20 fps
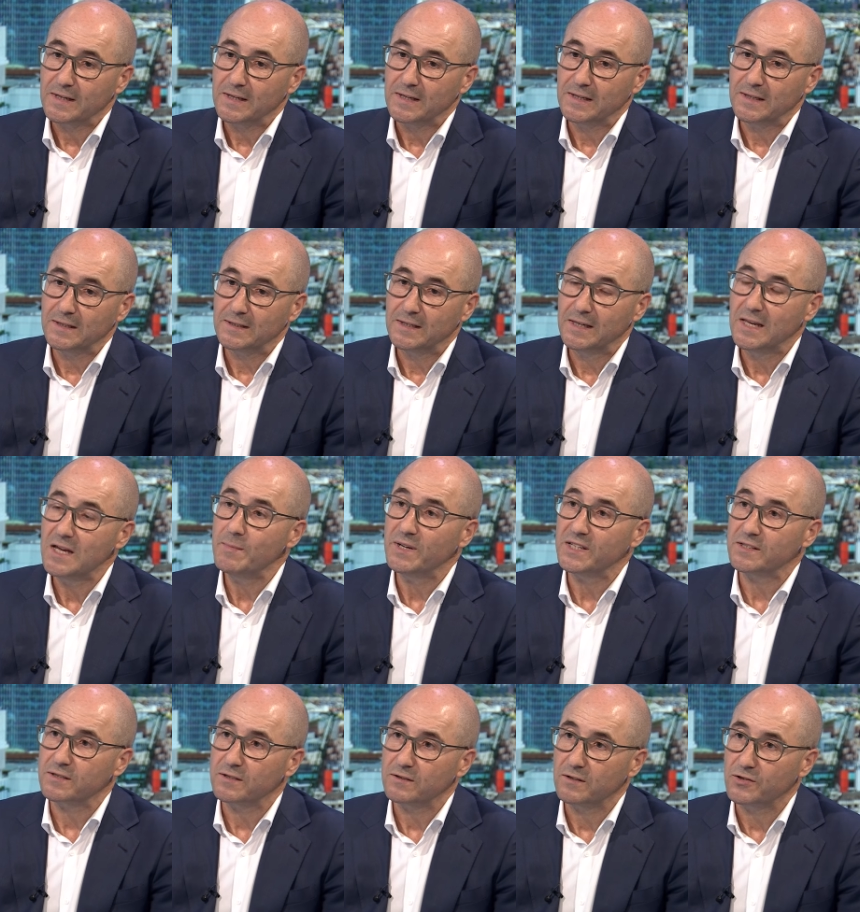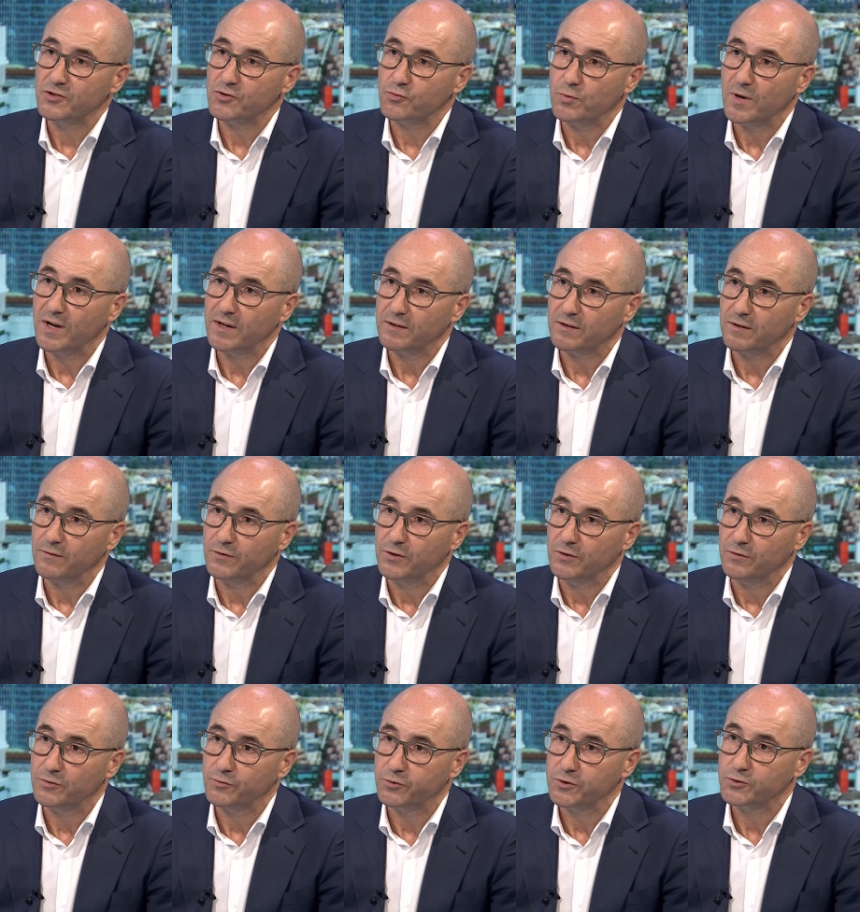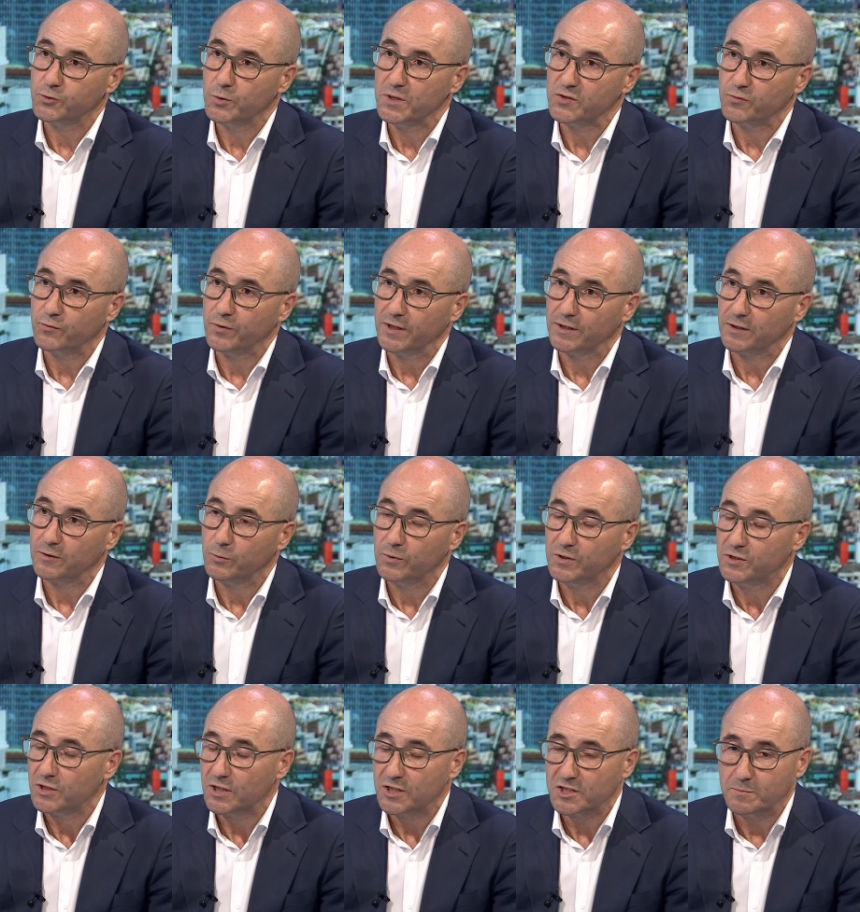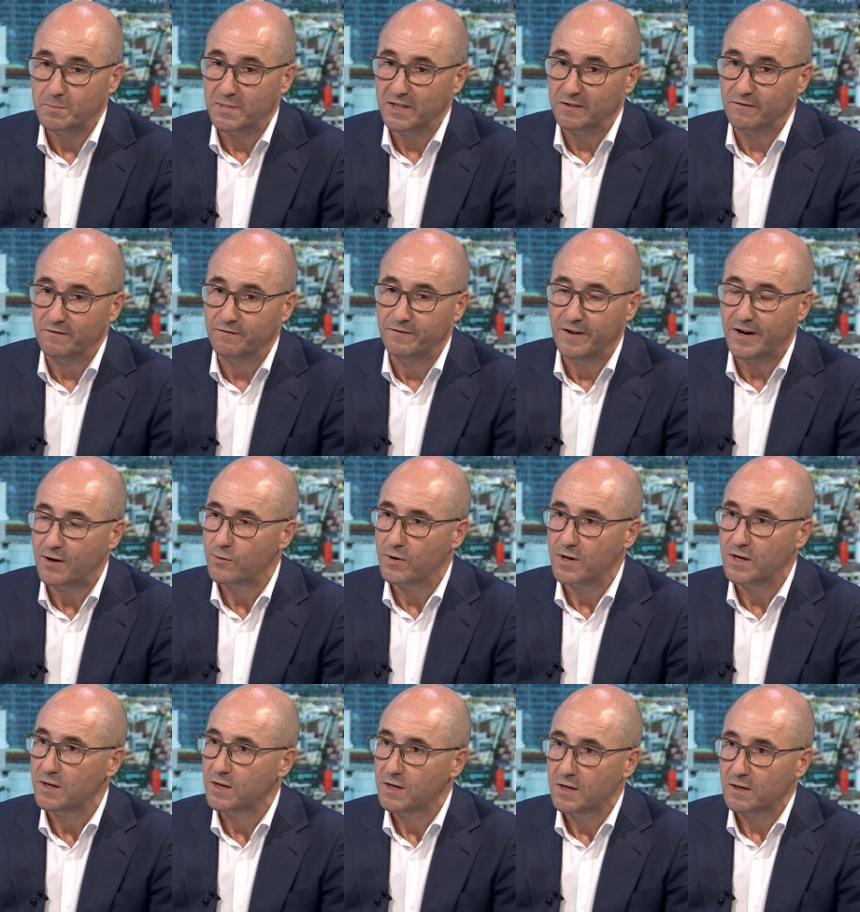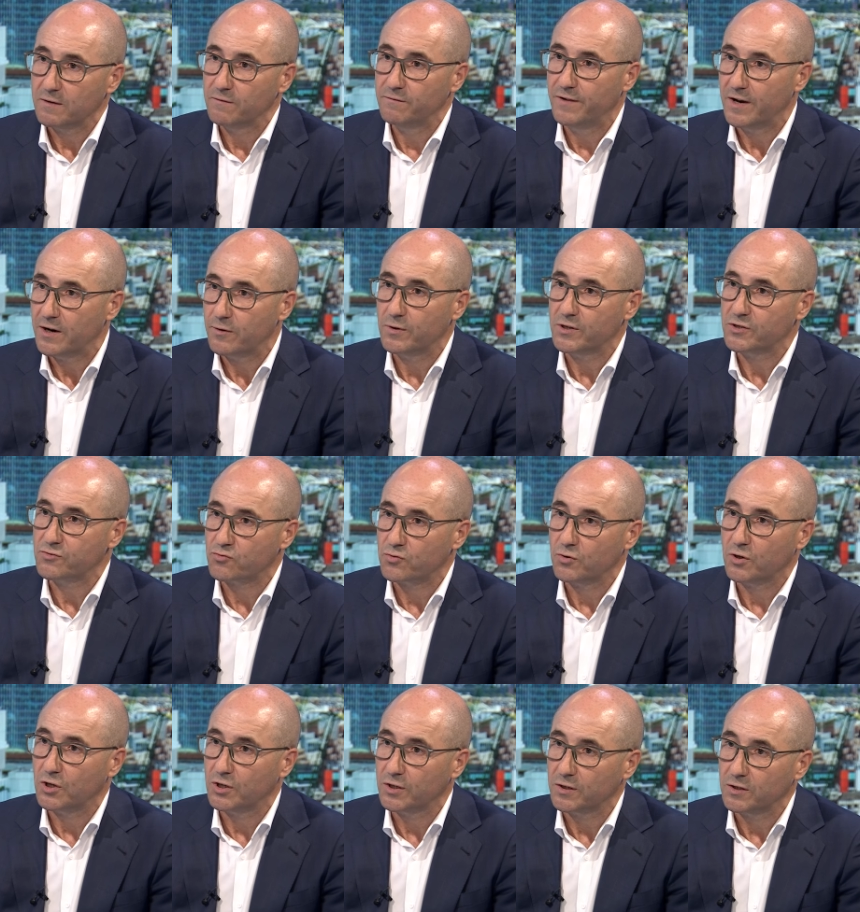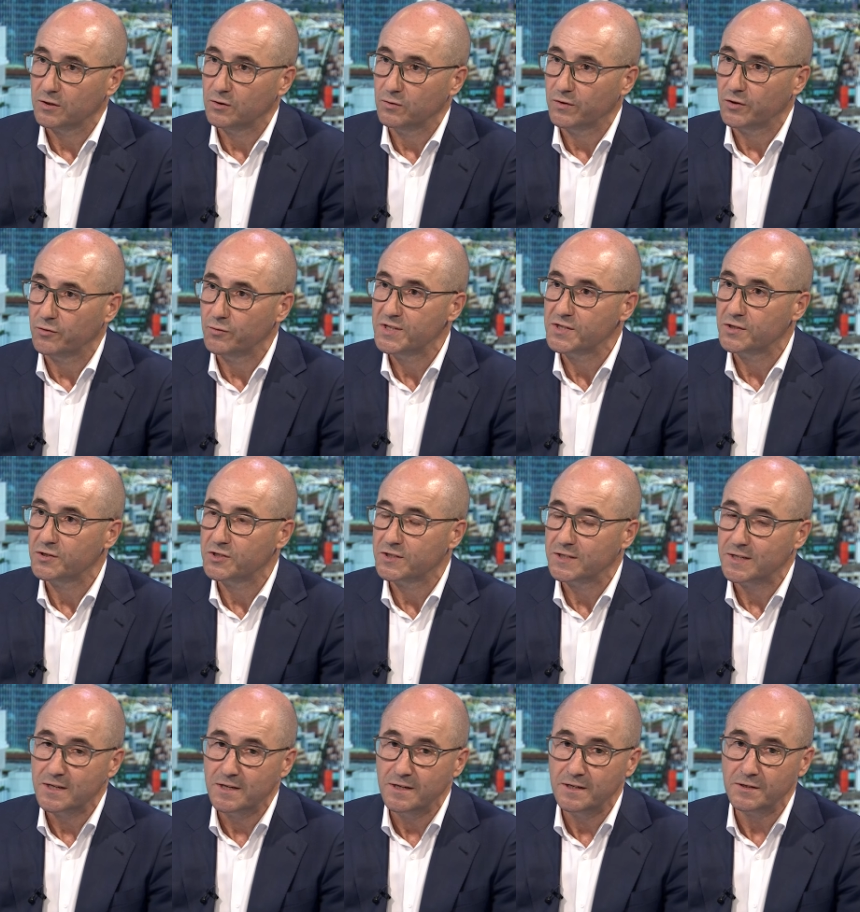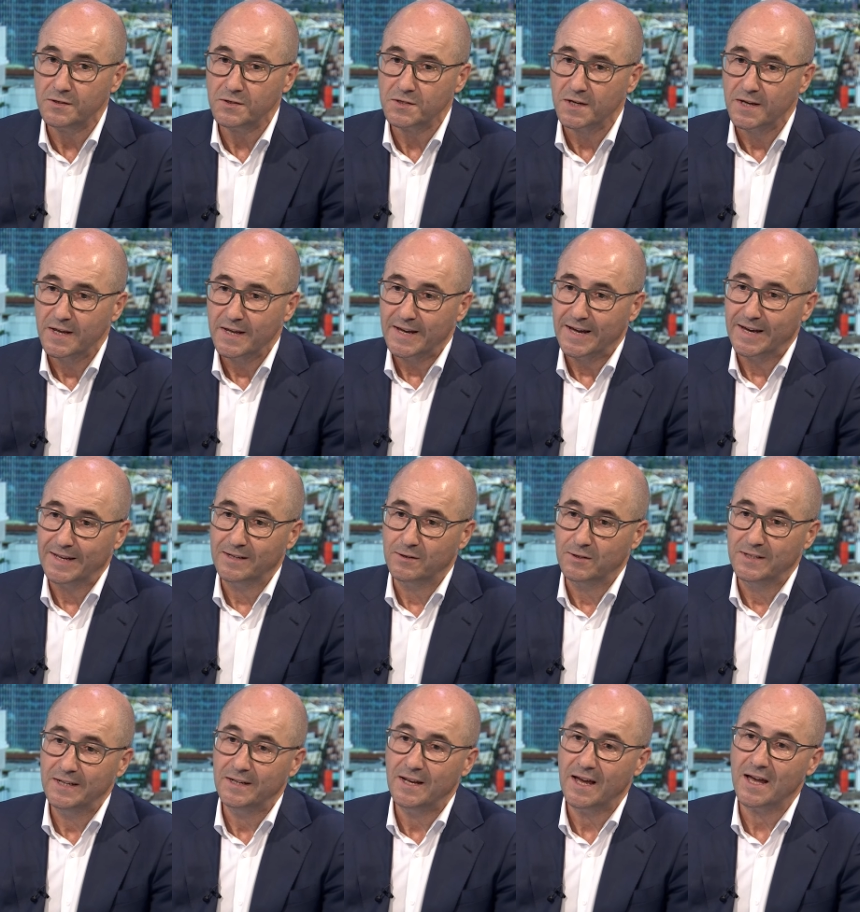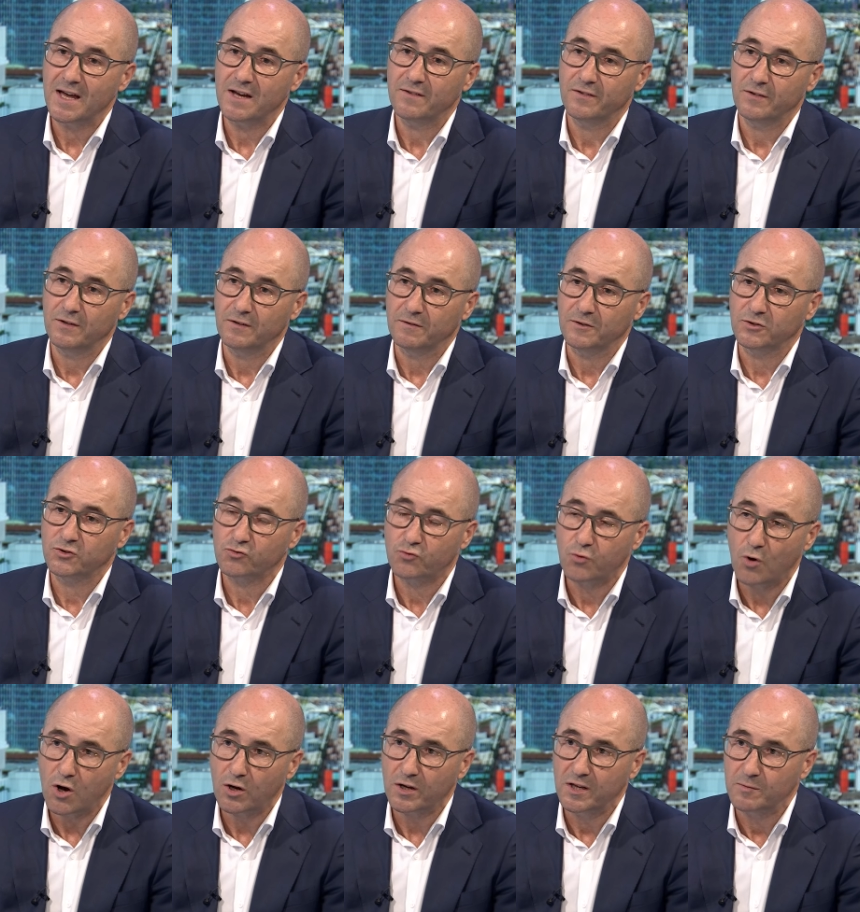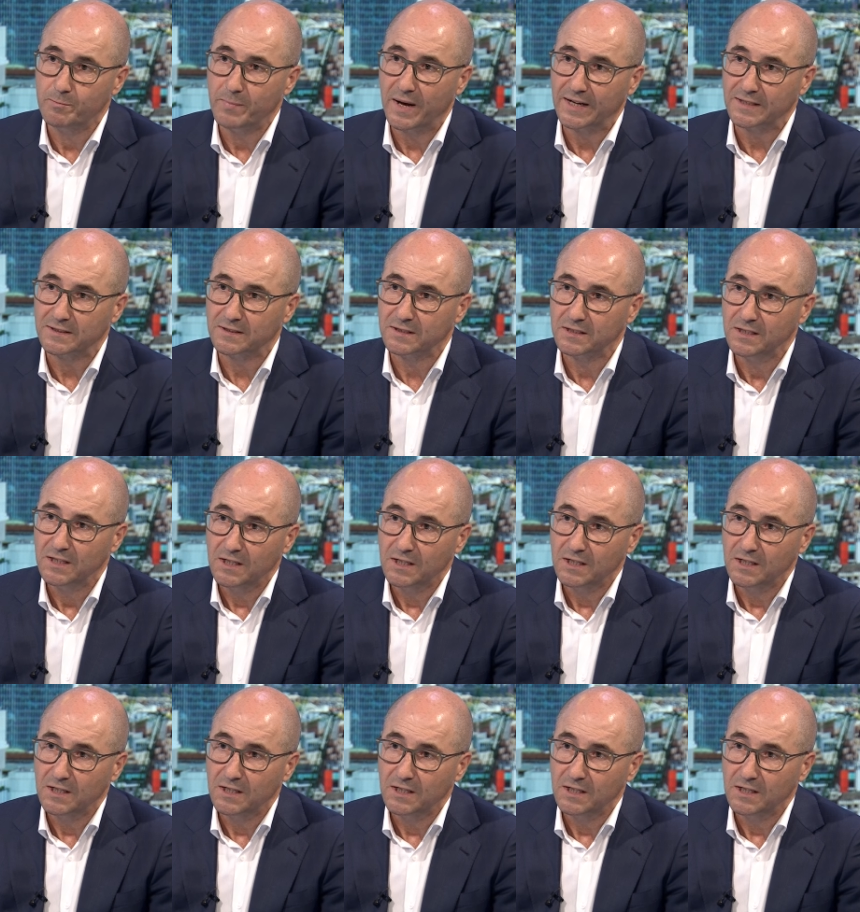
limit the strength of the Swiss franc, which has been very, very strong over recent years and did have a strong impact